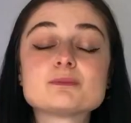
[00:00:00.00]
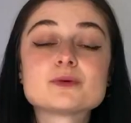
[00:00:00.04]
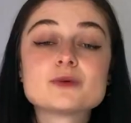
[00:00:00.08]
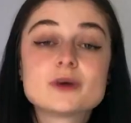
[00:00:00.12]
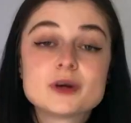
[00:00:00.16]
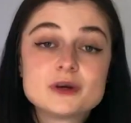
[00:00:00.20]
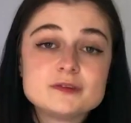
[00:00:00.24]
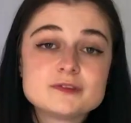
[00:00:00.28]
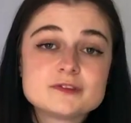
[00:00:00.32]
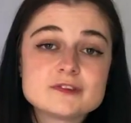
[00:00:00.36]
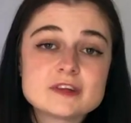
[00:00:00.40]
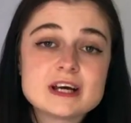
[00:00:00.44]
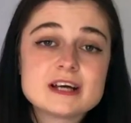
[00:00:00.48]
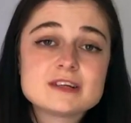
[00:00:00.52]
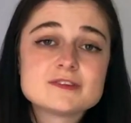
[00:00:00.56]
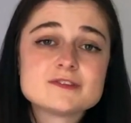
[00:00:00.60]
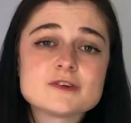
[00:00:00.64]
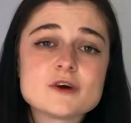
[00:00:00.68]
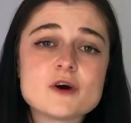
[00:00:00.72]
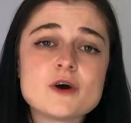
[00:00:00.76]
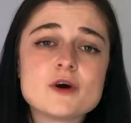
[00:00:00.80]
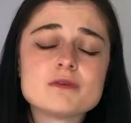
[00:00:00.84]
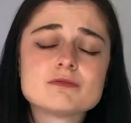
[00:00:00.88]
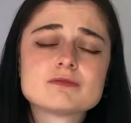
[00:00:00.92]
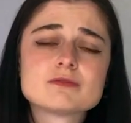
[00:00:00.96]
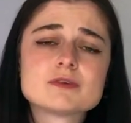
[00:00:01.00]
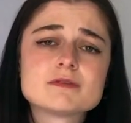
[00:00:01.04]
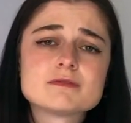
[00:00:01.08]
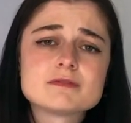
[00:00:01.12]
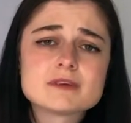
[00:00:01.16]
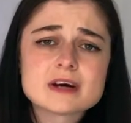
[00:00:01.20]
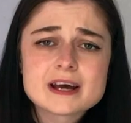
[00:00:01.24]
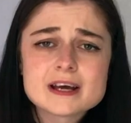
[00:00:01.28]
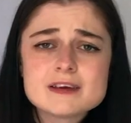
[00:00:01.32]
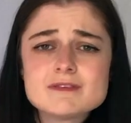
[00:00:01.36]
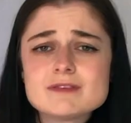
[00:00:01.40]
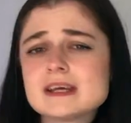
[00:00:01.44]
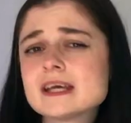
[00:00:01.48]
process of
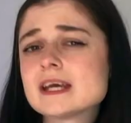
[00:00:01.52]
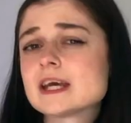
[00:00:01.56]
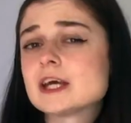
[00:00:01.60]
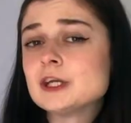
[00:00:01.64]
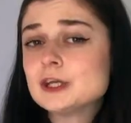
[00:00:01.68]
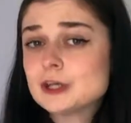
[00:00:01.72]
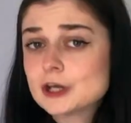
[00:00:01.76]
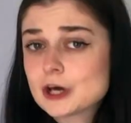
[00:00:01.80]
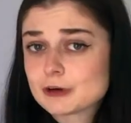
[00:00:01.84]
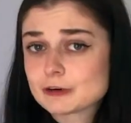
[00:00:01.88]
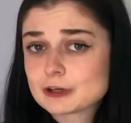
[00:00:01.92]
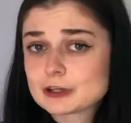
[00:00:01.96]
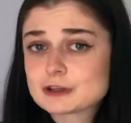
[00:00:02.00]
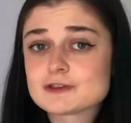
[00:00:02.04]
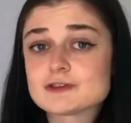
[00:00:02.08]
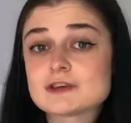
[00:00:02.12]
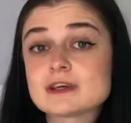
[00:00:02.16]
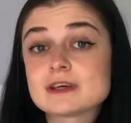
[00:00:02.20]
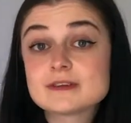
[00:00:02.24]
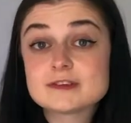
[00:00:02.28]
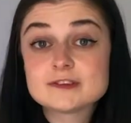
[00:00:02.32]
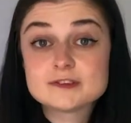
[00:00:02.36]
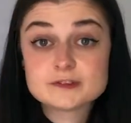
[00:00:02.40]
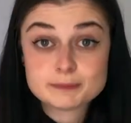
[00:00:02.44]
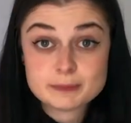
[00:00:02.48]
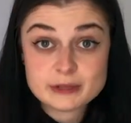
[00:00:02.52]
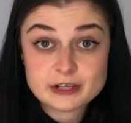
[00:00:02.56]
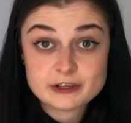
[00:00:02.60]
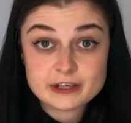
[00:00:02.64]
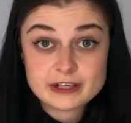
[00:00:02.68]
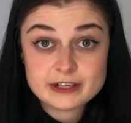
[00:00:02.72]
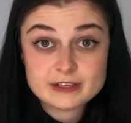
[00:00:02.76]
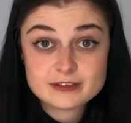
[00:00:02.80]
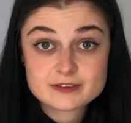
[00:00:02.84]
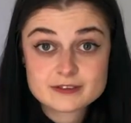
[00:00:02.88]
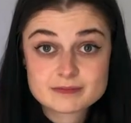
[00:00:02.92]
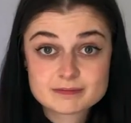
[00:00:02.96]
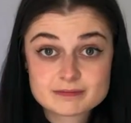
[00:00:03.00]
reviving and nourishing the
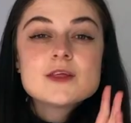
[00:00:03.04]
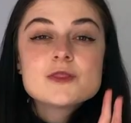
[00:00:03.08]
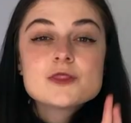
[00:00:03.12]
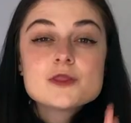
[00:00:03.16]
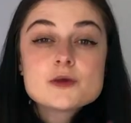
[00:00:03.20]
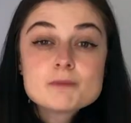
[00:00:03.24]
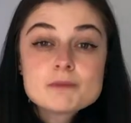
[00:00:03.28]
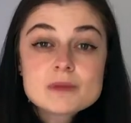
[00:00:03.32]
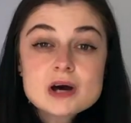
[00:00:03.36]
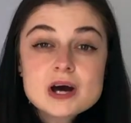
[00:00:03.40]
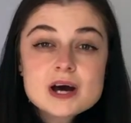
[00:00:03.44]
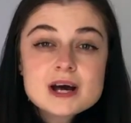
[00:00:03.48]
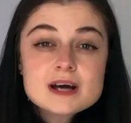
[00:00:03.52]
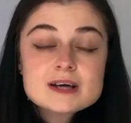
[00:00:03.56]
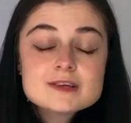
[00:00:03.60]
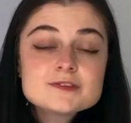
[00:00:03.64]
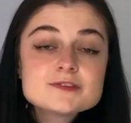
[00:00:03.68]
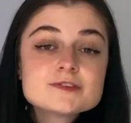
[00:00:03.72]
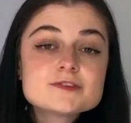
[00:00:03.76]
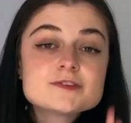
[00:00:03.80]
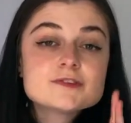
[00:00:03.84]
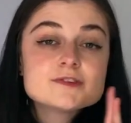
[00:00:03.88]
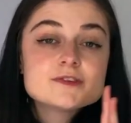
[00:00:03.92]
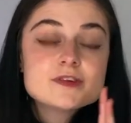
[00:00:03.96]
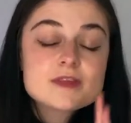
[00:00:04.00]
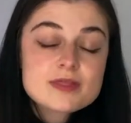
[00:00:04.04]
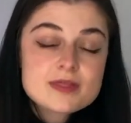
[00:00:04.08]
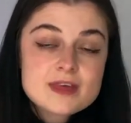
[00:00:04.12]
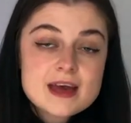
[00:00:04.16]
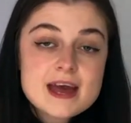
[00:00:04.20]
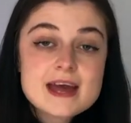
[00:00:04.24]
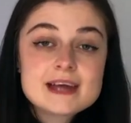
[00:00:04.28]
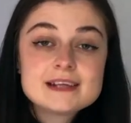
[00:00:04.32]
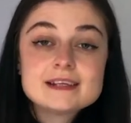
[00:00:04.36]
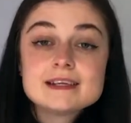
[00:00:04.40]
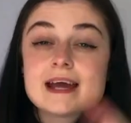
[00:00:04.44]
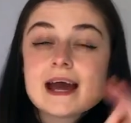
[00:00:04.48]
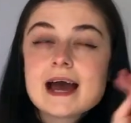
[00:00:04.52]
spirit. The masks
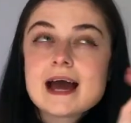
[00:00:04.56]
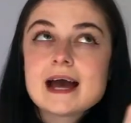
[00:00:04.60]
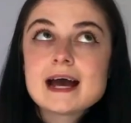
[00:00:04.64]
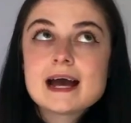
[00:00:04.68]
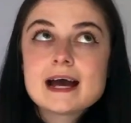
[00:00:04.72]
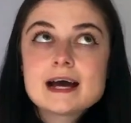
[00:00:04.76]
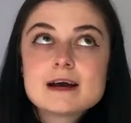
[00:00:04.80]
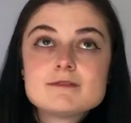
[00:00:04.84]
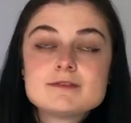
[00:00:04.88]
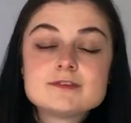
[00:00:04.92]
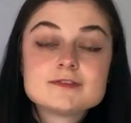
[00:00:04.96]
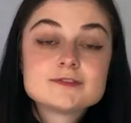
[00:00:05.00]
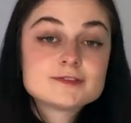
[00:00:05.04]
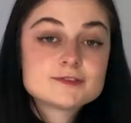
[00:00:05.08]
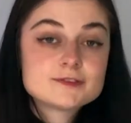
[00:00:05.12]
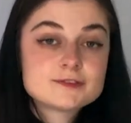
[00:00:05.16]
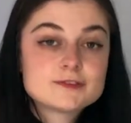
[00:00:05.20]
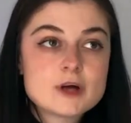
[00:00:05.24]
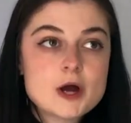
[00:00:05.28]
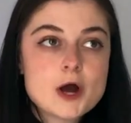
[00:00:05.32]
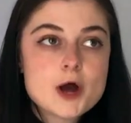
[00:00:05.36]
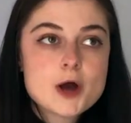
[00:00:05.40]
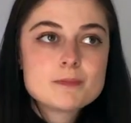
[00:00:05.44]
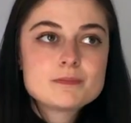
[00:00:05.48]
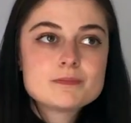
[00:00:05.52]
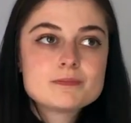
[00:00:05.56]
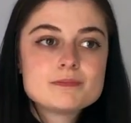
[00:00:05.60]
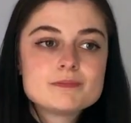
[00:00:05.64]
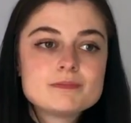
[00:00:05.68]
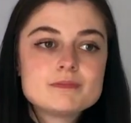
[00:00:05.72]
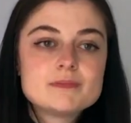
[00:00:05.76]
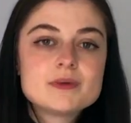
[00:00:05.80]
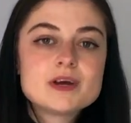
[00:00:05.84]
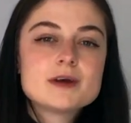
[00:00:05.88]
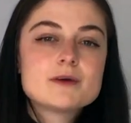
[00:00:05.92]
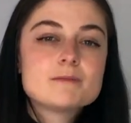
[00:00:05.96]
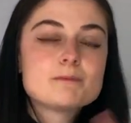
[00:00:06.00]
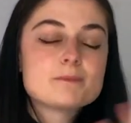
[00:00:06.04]
then have some
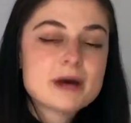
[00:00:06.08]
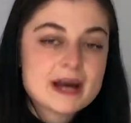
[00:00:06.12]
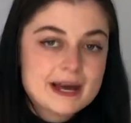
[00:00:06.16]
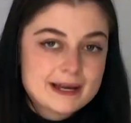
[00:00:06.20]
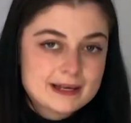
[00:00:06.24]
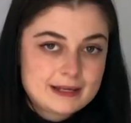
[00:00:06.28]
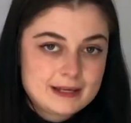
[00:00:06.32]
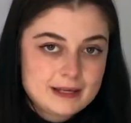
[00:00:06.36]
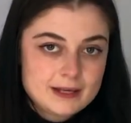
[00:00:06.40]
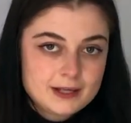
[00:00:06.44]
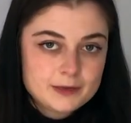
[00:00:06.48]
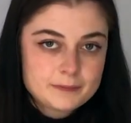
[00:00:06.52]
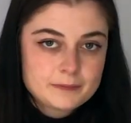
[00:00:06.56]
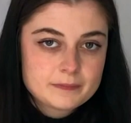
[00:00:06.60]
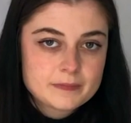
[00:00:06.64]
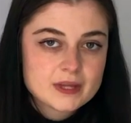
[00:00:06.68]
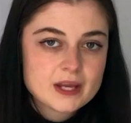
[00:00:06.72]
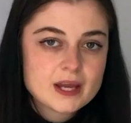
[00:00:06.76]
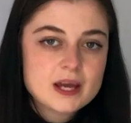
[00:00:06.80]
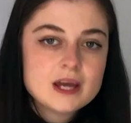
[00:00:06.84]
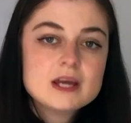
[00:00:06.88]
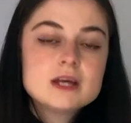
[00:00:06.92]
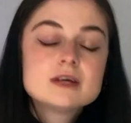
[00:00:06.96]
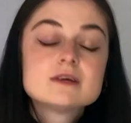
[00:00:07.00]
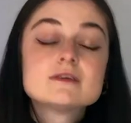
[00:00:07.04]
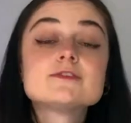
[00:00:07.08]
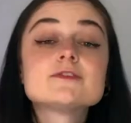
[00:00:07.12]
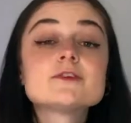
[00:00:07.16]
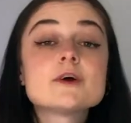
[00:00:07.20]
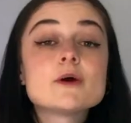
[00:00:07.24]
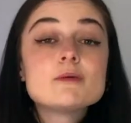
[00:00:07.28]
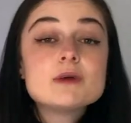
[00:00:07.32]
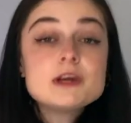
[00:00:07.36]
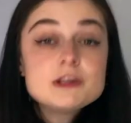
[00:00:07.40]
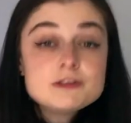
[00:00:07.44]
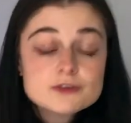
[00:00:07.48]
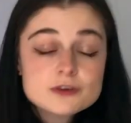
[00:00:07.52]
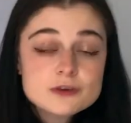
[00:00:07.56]
backing. So
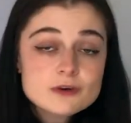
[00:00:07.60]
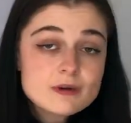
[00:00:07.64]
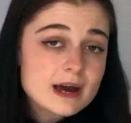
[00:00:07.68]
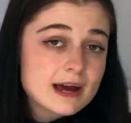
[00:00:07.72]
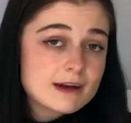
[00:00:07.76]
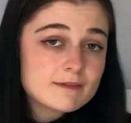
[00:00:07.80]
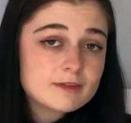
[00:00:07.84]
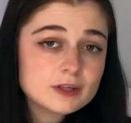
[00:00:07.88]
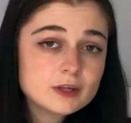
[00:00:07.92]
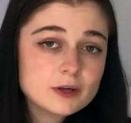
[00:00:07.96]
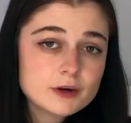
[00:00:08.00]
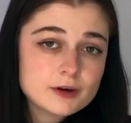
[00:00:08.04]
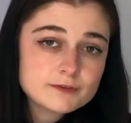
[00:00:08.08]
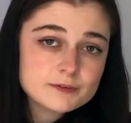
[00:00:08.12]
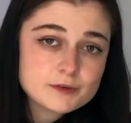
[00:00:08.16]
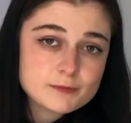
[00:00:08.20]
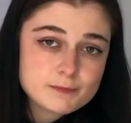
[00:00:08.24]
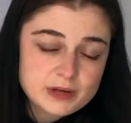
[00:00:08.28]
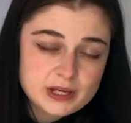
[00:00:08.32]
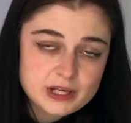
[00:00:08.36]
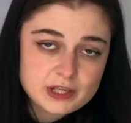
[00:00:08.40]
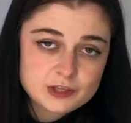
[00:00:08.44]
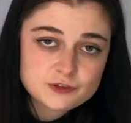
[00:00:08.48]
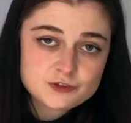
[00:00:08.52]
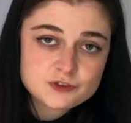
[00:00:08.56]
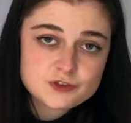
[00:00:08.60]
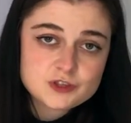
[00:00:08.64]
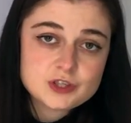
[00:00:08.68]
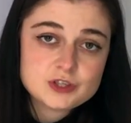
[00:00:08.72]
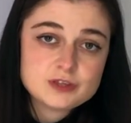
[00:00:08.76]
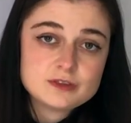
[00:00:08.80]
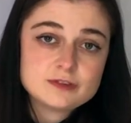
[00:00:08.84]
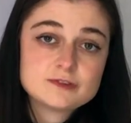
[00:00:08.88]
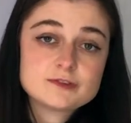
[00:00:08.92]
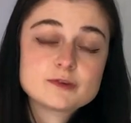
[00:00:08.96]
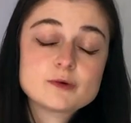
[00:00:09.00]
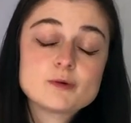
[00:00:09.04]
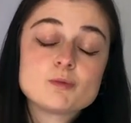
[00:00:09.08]
we do have a lot of
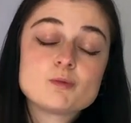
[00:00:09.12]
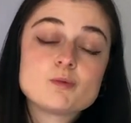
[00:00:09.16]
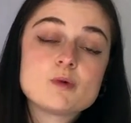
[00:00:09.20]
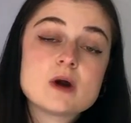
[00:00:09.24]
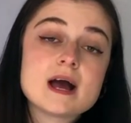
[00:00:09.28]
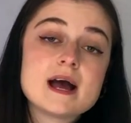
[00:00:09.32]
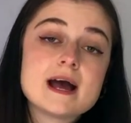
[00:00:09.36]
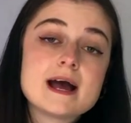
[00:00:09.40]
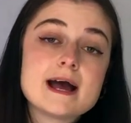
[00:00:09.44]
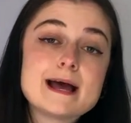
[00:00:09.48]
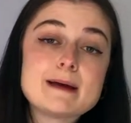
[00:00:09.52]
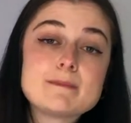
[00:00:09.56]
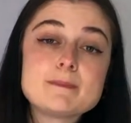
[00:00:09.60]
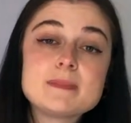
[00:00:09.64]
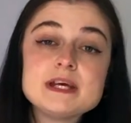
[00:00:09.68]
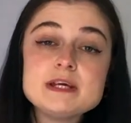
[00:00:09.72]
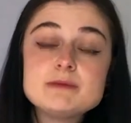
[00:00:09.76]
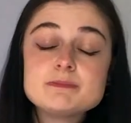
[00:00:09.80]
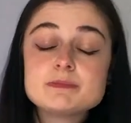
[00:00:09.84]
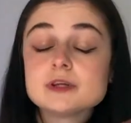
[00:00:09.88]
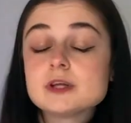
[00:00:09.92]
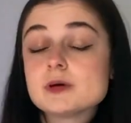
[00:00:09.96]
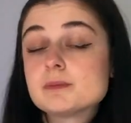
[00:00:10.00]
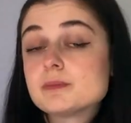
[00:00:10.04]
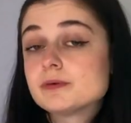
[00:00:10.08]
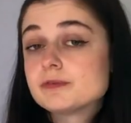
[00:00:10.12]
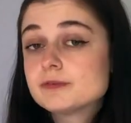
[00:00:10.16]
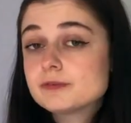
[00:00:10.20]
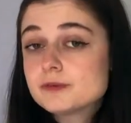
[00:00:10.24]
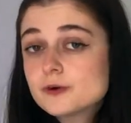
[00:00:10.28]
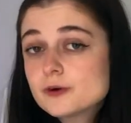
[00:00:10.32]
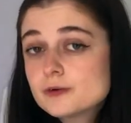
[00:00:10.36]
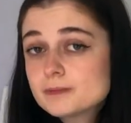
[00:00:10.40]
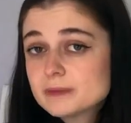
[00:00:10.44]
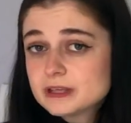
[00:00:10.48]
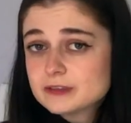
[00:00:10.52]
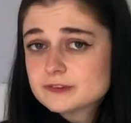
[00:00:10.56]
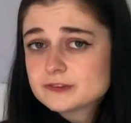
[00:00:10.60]
depictions where people are
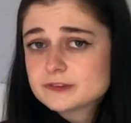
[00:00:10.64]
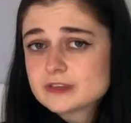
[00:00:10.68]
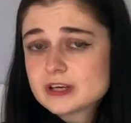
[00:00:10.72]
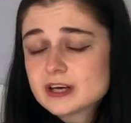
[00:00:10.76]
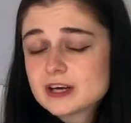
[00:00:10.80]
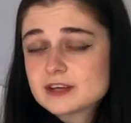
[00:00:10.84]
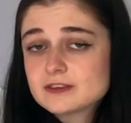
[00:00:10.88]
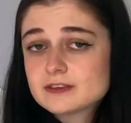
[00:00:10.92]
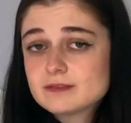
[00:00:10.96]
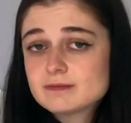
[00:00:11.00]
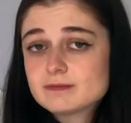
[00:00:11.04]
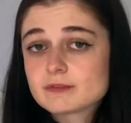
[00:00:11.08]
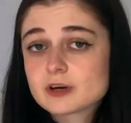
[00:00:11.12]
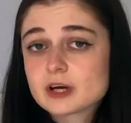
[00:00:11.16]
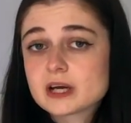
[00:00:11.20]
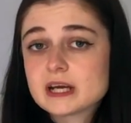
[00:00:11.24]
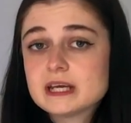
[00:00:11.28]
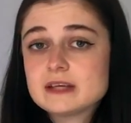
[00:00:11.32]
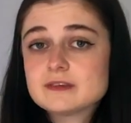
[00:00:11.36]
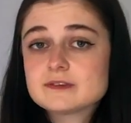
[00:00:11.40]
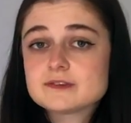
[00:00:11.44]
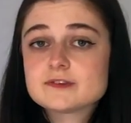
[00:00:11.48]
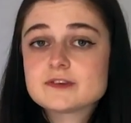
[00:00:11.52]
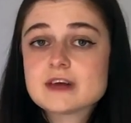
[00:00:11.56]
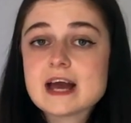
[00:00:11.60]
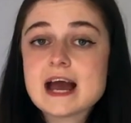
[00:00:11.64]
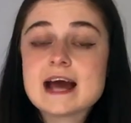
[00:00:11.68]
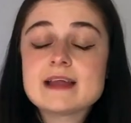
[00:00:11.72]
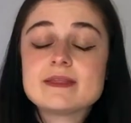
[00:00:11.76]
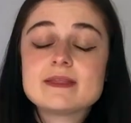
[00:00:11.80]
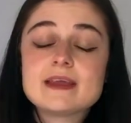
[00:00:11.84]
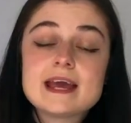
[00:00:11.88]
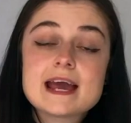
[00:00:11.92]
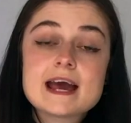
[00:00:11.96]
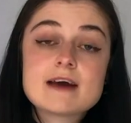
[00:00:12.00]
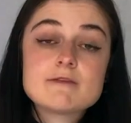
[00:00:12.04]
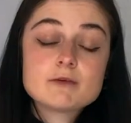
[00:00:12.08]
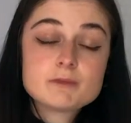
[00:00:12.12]
performing certain rites and they
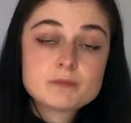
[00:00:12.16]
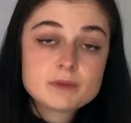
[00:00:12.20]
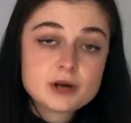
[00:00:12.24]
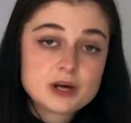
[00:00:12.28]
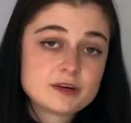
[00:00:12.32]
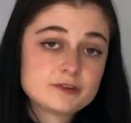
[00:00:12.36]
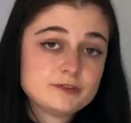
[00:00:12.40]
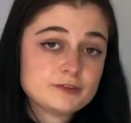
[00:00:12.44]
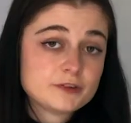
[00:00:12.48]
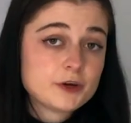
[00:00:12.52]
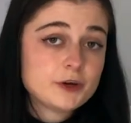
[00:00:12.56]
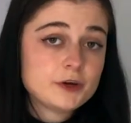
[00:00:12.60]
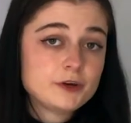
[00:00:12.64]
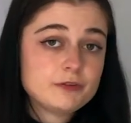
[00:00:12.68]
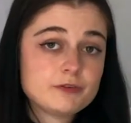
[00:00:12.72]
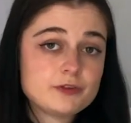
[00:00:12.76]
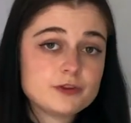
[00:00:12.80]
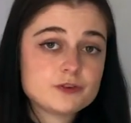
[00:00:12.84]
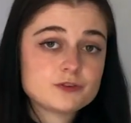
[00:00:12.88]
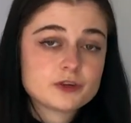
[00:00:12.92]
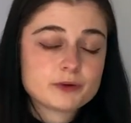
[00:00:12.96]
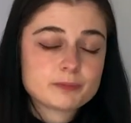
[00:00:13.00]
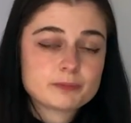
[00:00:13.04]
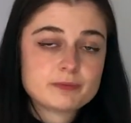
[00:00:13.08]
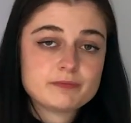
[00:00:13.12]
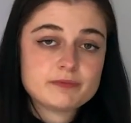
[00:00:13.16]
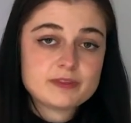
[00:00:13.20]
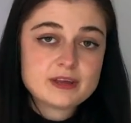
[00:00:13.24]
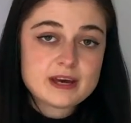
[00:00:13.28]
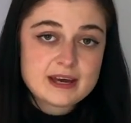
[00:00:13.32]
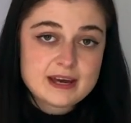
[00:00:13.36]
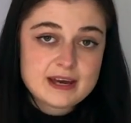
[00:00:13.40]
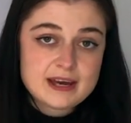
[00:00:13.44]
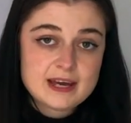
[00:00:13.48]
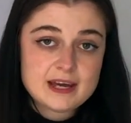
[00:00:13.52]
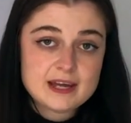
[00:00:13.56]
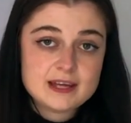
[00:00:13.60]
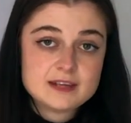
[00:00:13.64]
have a mask over the top of their
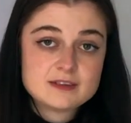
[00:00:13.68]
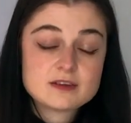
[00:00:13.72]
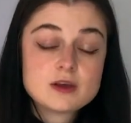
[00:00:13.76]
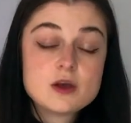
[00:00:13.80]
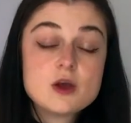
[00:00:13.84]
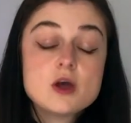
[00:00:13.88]
head.